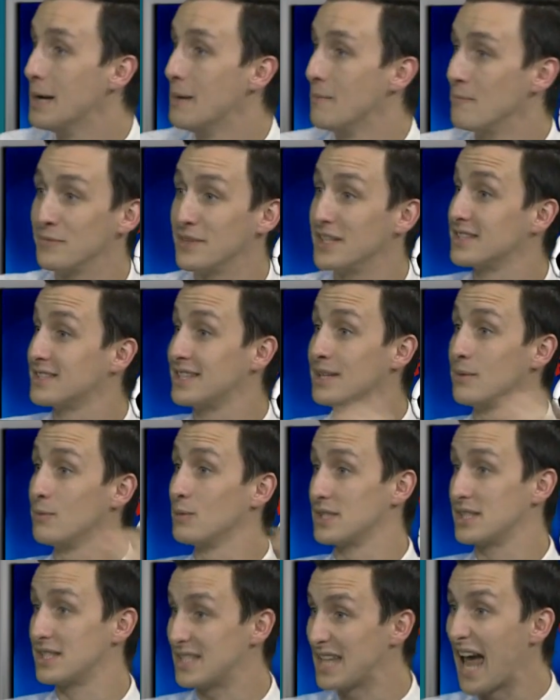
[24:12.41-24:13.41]
Yep. This team
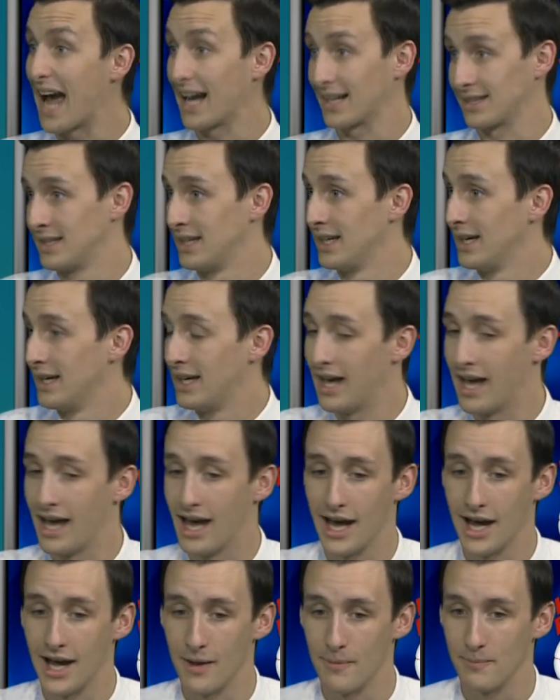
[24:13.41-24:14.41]
was stacked.
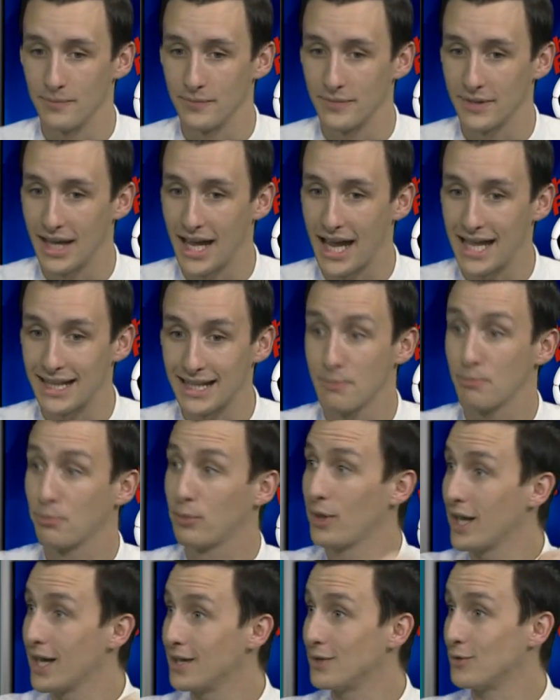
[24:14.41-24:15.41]
Um, and they
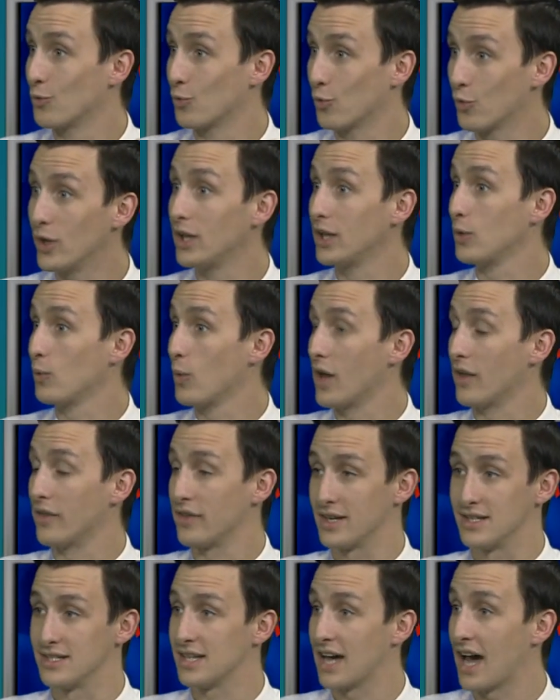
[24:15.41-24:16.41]
played really well
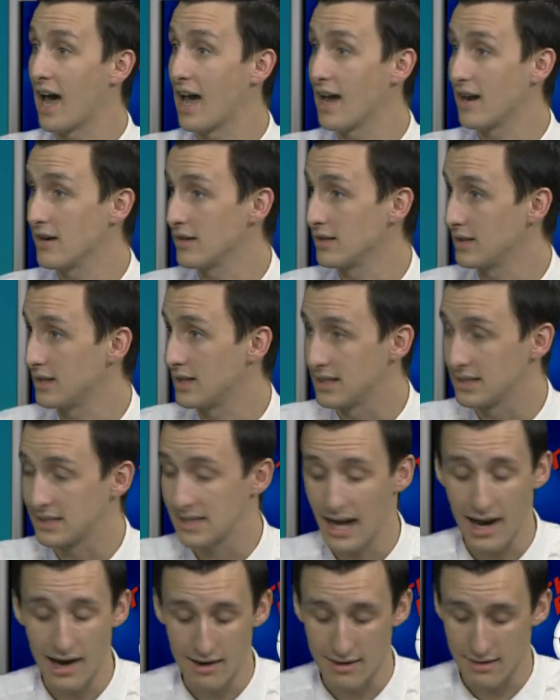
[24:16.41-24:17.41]
the entire the
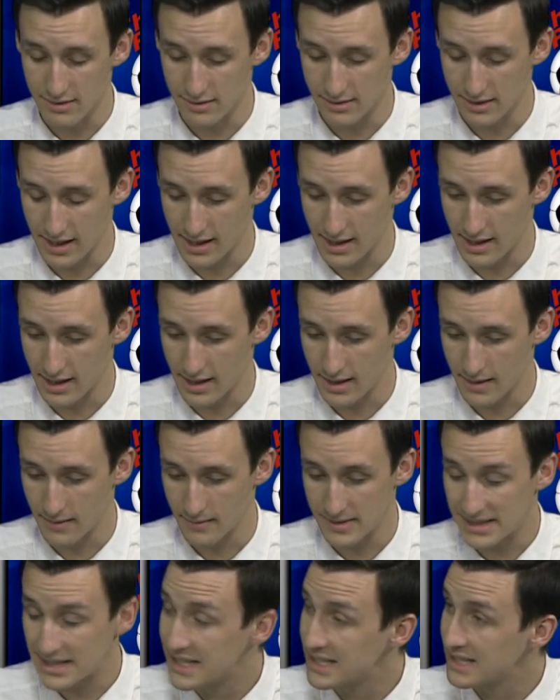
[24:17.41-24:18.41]
entire uh,
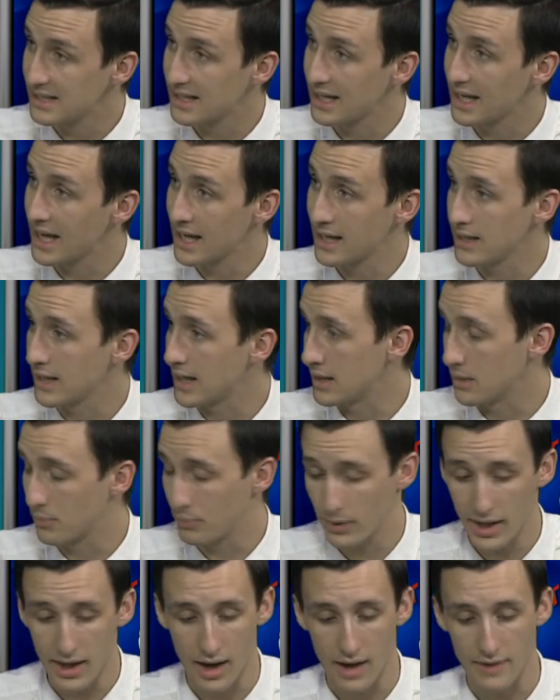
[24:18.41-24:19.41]
season and mm-hmm. in the
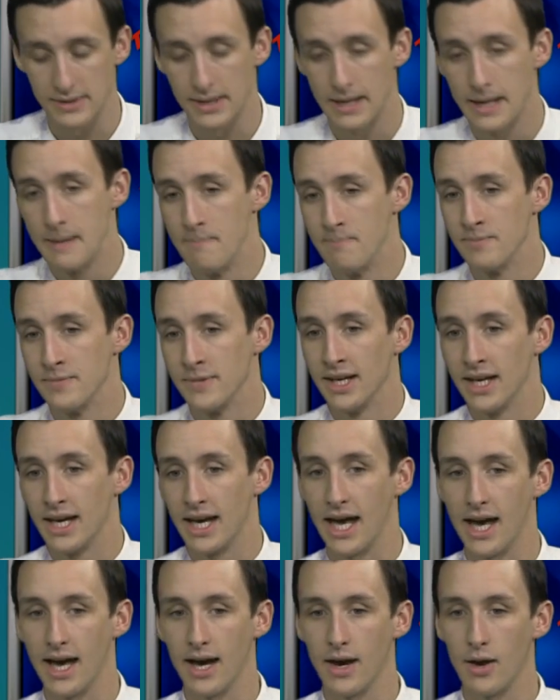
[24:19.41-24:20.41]
playoffs.
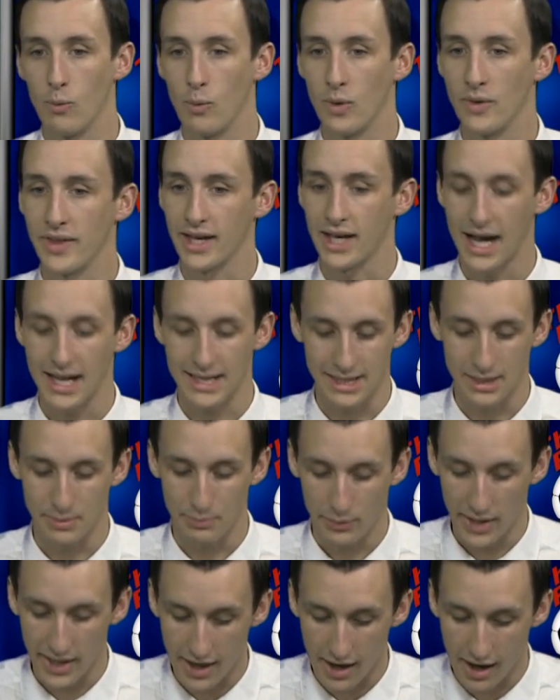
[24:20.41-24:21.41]
Uh, when they got to the
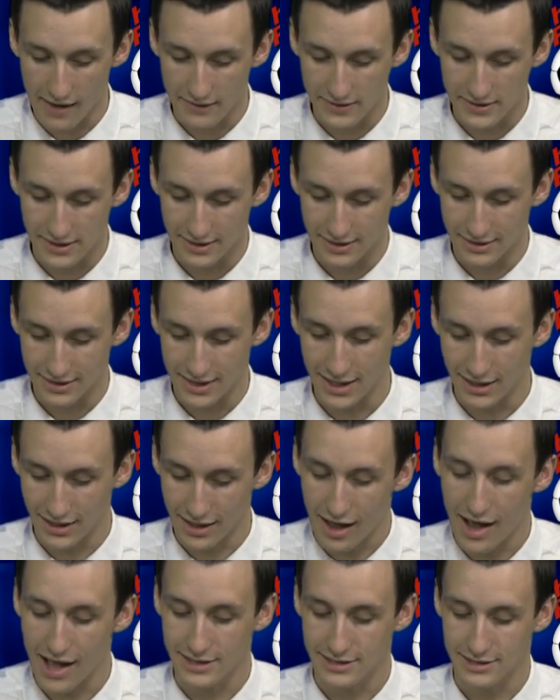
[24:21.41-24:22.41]
playoffs, they
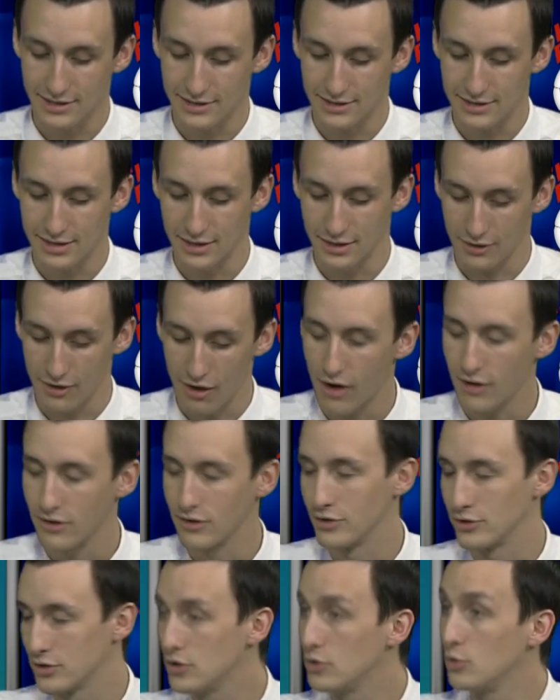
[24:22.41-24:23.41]
lost to the
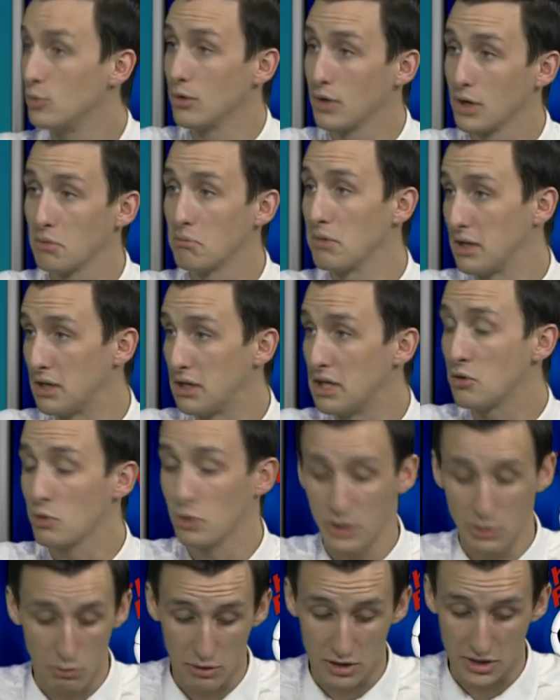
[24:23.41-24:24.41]
Cardinals, who mm-hmm.
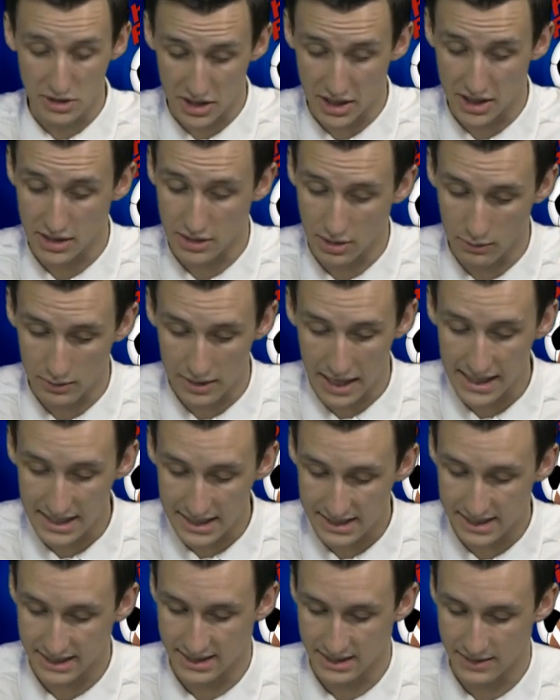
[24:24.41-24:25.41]
equally mm-hmm. were as good. You know,
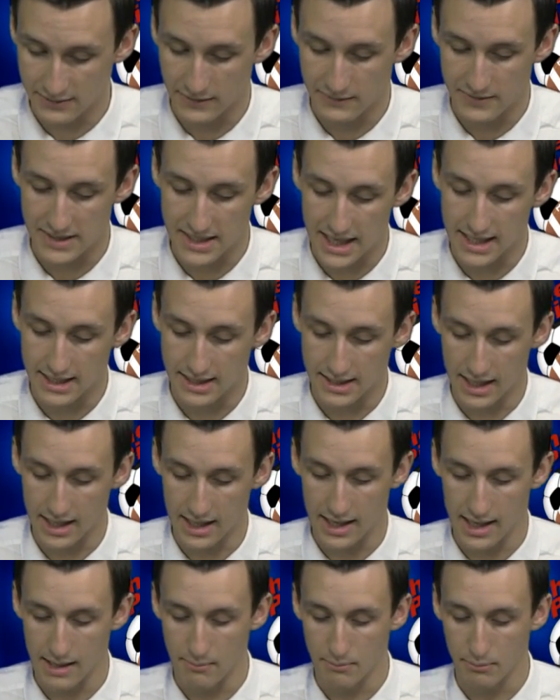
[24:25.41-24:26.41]
96 and 58,
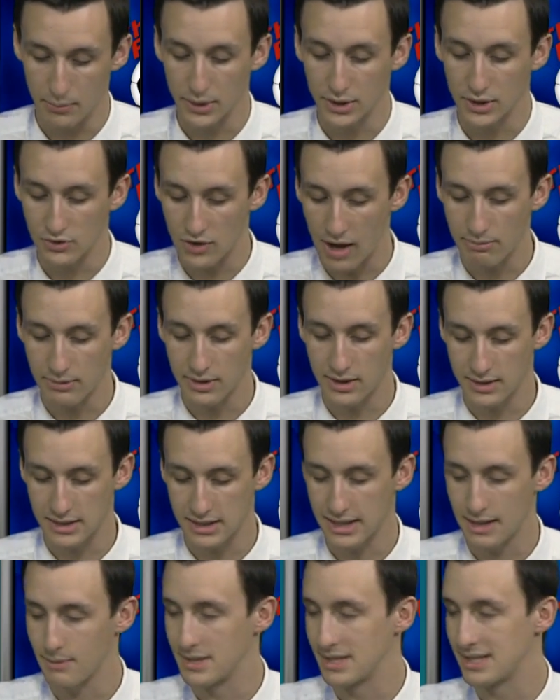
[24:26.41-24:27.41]
um, but dropped it to
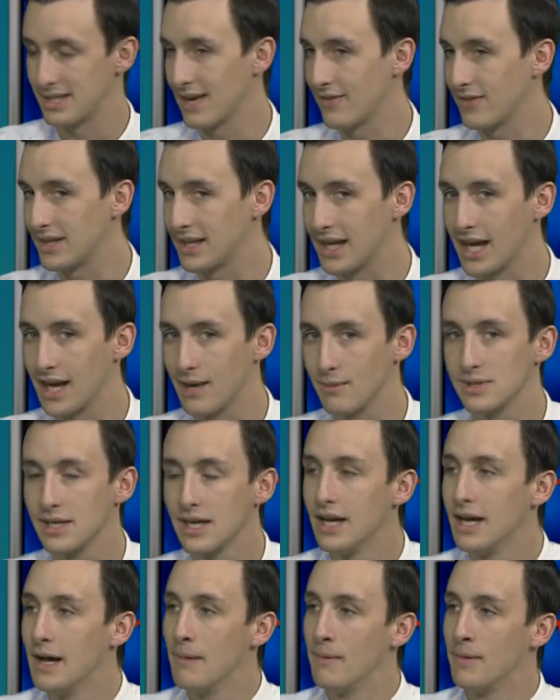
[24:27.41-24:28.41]
them in seven games.
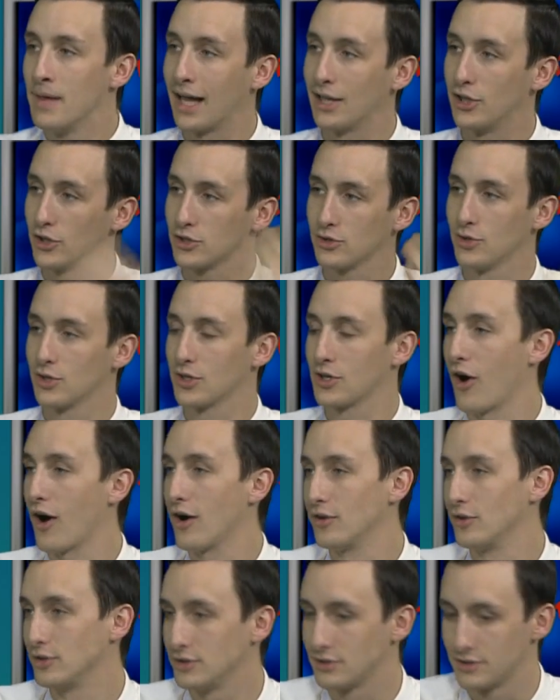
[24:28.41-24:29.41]
I looked through the
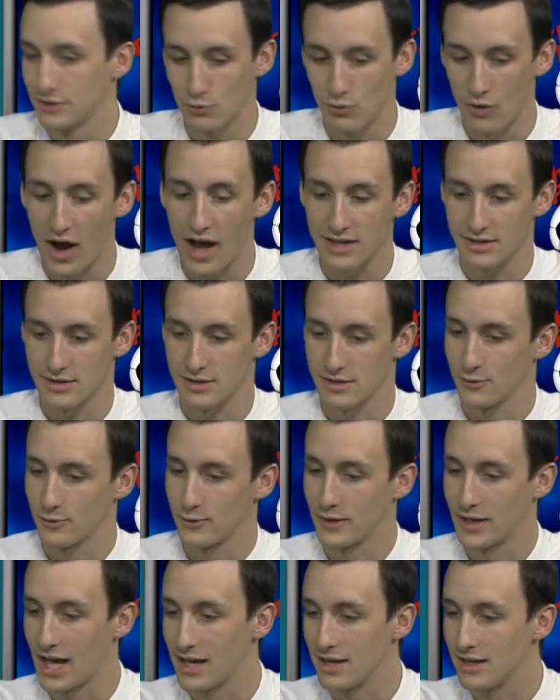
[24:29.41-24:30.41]
Cardinals roster
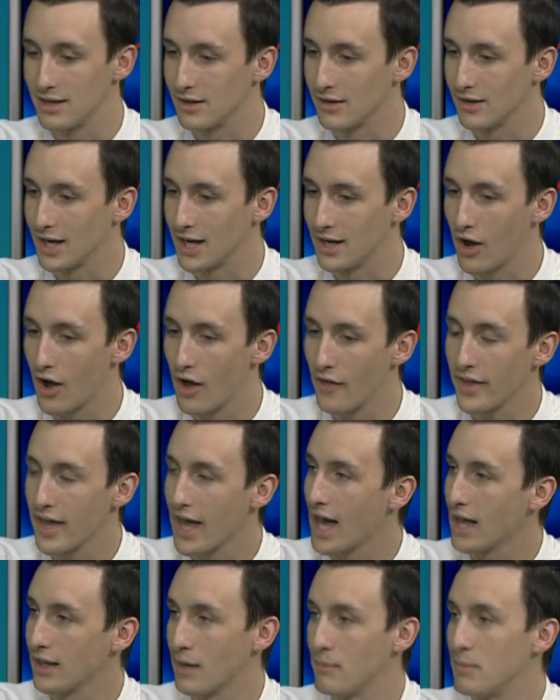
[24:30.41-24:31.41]
for that mm-hmm. year, and all they
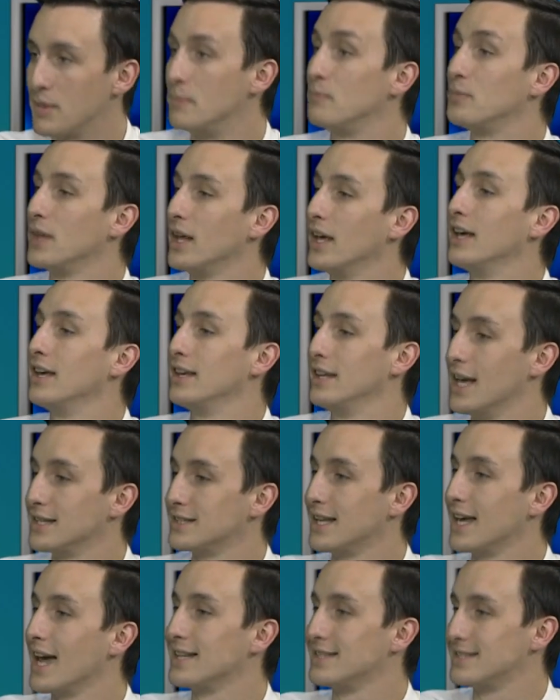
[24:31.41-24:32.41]
had. I mean, Yes,
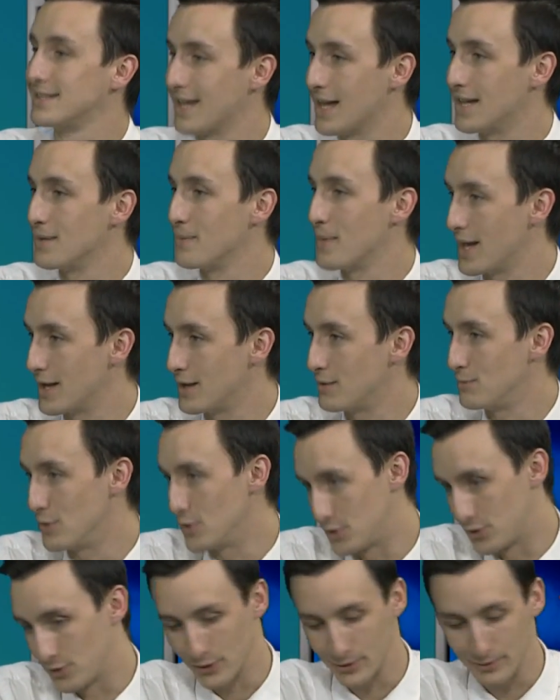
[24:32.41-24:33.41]
they had Stan the Man. Stan
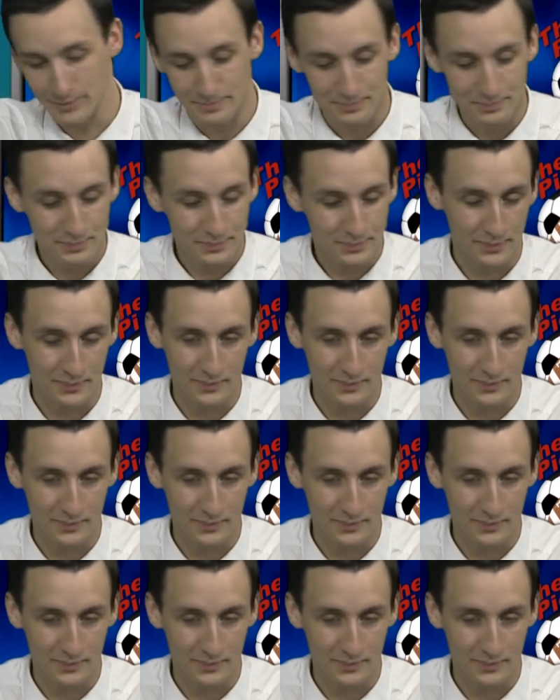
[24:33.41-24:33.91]
the Man, yeah.